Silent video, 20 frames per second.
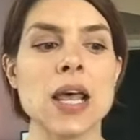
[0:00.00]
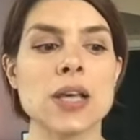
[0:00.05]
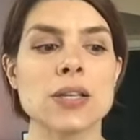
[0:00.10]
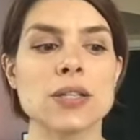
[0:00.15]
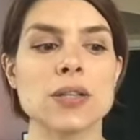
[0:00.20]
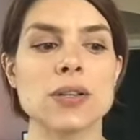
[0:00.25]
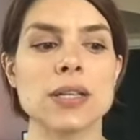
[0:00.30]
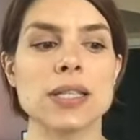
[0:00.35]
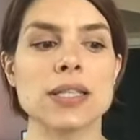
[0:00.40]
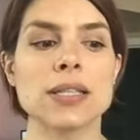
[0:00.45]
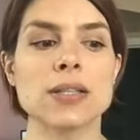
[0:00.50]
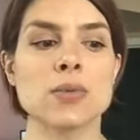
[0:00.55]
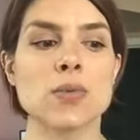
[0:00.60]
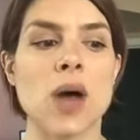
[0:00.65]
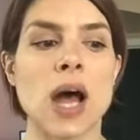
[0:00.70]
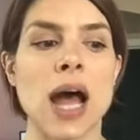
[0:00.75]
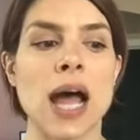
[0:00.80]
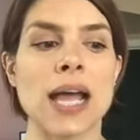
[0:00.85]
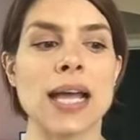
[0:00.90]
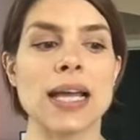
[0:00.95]
So this is
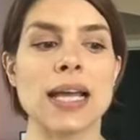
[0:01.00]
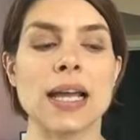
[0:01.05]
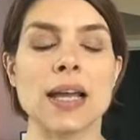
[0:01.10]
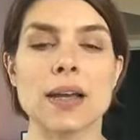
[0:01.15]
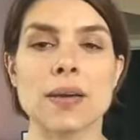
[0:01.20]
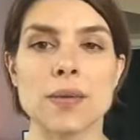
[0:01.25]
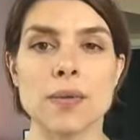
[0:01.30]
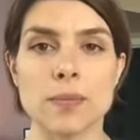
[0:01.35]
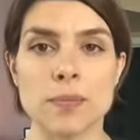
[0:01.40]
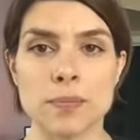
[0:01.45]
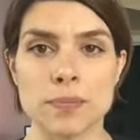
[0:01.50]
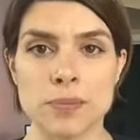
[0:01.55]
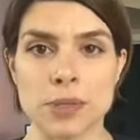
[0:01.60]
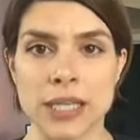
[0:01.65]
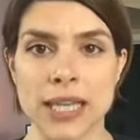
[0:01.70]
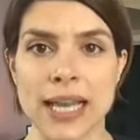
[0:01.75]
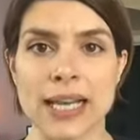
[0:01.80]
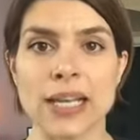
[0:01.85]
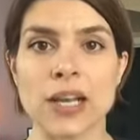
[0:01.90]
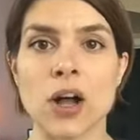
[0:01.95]
why
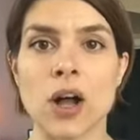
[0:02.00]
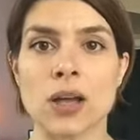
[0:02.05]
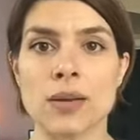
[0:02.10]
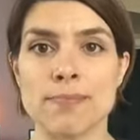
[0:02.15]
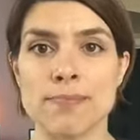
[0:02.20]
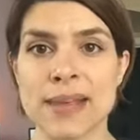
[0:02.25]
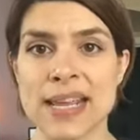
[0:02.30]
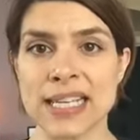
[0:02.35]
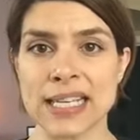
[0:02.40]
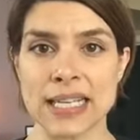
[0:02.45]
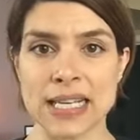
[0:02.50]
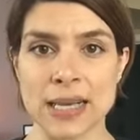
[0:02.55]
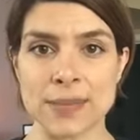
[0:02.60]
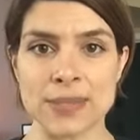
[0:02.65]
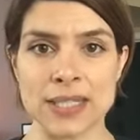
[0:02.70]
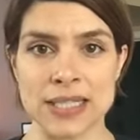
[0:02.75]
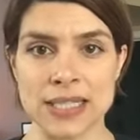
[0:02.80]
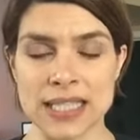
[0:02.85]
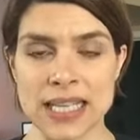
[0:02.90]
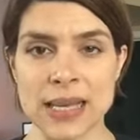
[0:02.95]
planning on making up
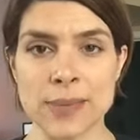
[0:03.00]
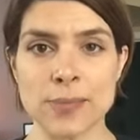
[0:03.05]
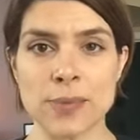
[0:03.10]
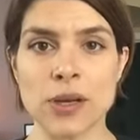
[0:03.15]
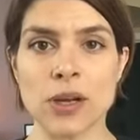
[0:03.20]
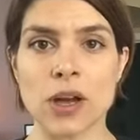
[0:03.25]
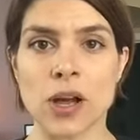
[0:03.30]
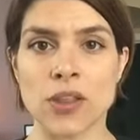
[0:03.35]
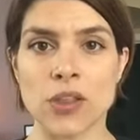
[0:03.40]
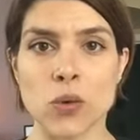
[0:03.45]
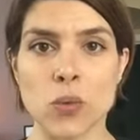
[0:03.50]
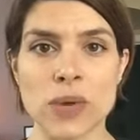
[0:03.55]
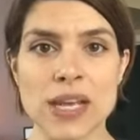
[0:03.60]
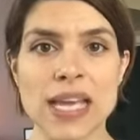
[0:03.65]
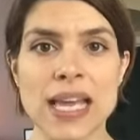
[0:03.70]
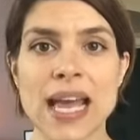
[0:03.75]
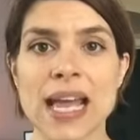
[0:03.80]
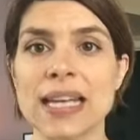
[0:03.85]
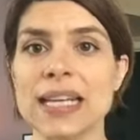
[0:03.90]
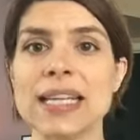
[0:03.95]
sleep on the
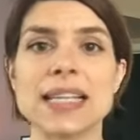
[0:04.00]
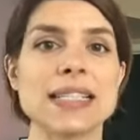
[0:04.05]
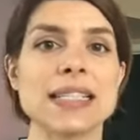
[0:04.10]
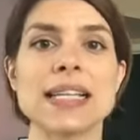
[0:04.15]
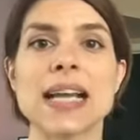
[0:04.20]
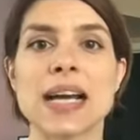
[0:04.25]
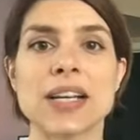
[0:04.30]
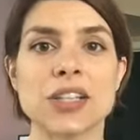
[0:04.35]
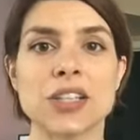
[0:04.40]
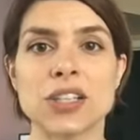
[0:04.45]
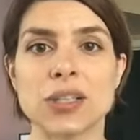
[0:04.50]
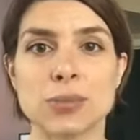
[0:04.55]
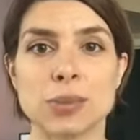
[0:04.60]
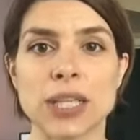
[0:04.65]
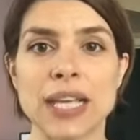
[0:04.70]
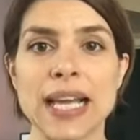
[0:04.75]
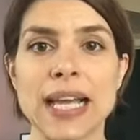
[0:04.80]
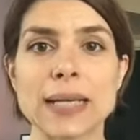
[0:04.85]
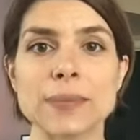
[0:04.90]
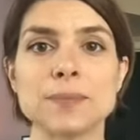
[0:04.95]
weekend is not a good
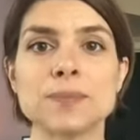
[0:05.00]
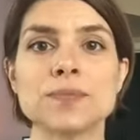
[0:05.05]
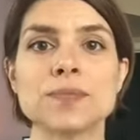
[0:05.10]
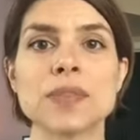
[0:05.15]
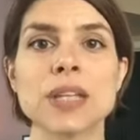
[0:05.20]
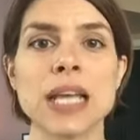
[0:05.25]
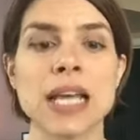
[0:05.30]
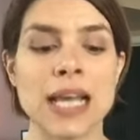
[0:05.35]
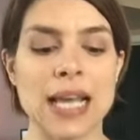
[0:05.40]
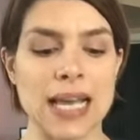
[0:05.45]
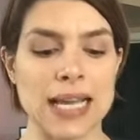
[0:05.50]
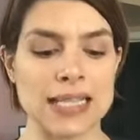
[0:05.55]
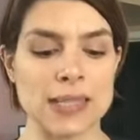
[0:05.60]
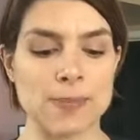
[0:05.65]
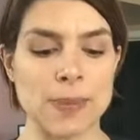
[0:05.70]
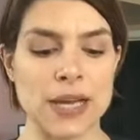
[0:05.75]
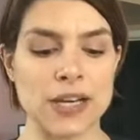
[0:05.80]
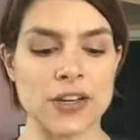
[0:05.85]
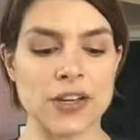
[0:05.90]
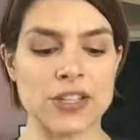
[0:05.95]
plan. It's
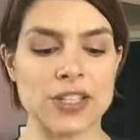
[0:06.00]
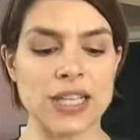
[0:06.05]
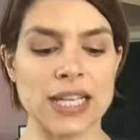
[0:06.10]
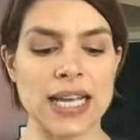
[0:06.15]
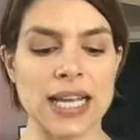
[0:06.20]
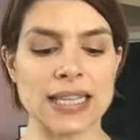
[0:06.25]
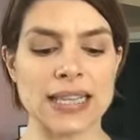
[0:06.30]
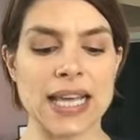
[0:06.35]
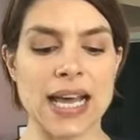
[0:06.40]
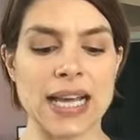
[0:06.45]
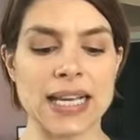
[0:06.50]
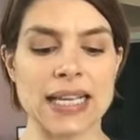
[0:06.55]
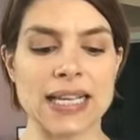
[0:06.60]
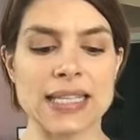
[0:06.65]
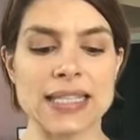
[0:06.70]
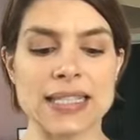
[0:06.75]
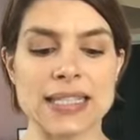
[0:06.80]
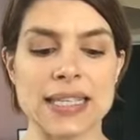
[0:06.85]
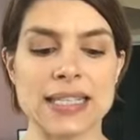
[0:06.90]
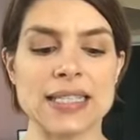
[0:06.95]
better to get that
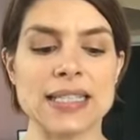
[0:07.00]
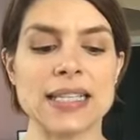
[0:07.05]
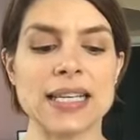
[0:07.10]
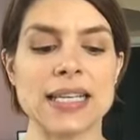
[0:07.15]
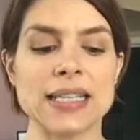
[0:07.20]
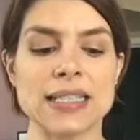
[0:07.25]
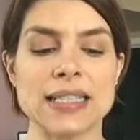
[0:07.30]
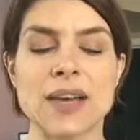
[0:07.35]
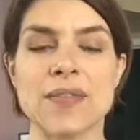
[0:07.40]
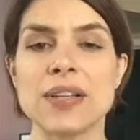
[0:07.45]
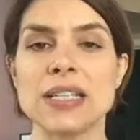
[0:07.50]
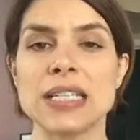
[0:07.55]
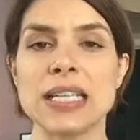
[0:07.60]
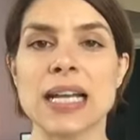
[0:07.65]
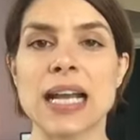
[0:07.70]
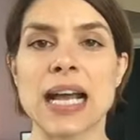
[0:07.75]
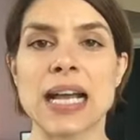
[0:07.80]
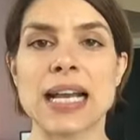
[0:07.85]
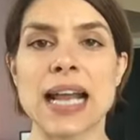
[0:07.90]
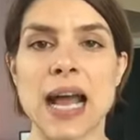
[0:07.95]
consistent 7 to
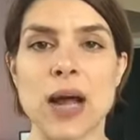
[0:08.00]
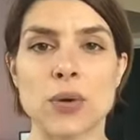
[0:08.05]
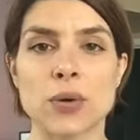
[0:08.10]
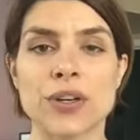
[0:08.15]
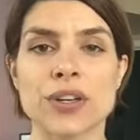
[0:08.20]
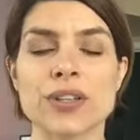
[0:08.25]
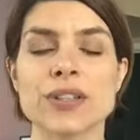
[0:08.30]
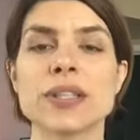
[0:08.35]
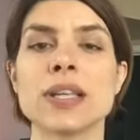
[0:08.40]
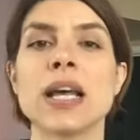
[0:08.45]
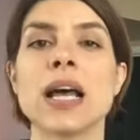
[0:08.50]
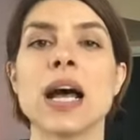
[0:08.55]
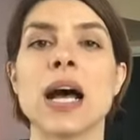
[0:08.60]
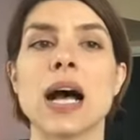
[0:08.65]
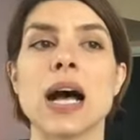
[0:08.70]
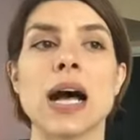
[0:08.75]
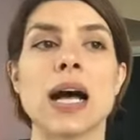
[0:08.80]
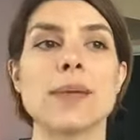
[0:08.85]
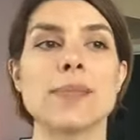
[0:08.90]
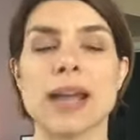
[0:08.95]
9 hours
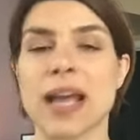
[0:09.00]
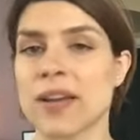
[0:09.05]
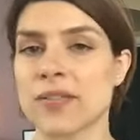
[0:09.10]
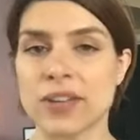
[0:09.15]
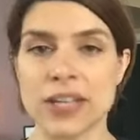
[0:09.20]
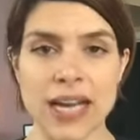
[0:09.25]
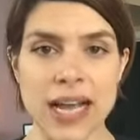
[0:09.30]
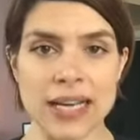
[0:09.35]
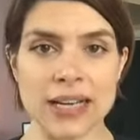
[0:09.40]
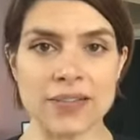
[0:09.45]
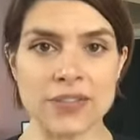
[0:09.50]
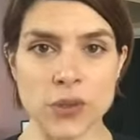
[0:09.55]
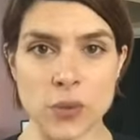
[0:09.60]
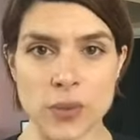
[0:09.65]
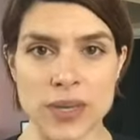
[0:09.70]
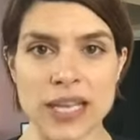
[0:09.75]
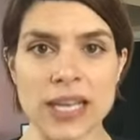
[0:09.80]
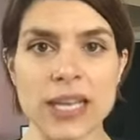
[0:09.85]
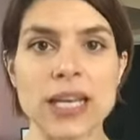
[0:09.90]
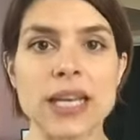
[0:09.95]
every night of the
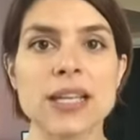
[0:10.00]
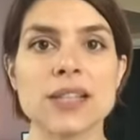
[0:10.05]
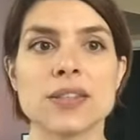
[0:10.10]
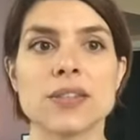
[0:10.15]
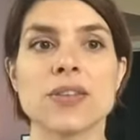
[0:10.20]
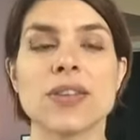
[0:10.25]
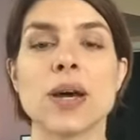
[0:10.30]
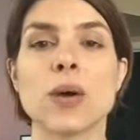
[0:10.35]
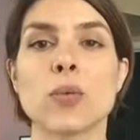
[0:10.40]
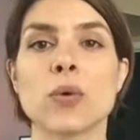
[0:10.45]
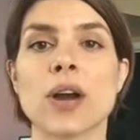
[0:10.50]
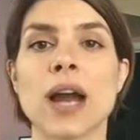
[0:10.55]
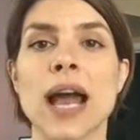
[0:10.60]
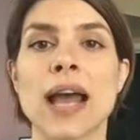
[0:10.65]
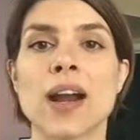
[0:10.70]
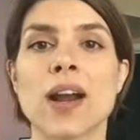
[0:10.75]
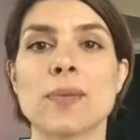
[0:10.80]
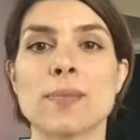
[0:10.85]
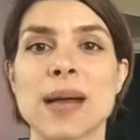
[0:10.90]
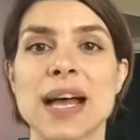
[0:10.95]
week so that we're at
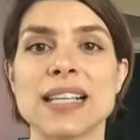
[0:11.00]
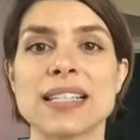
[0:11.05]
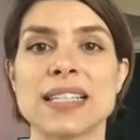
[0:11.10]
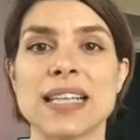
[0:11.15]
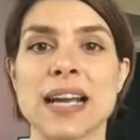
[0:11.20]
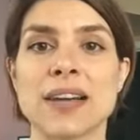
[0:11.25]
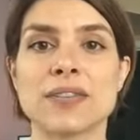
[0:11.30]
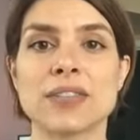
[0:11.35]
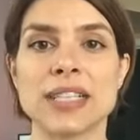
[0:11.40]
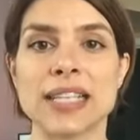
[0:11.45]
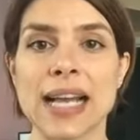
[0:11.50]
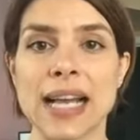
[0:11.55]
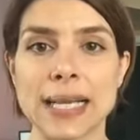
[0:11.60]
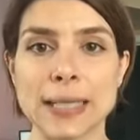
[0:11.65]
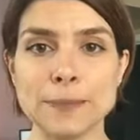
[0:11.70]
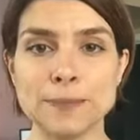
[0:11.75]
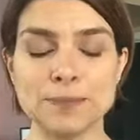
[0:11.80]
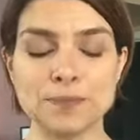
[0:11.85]
our best every day.